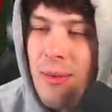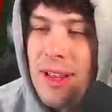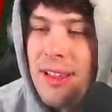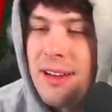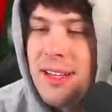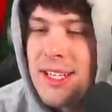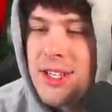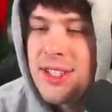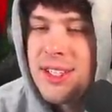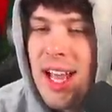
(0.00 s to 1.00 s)
We literally
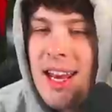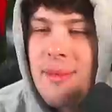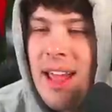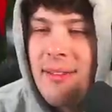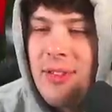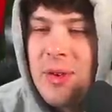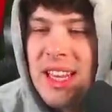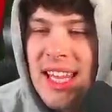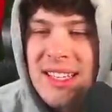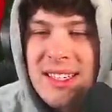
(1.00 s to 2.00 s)
just signed him and I have to
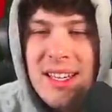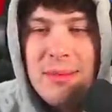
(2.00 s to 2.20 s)
release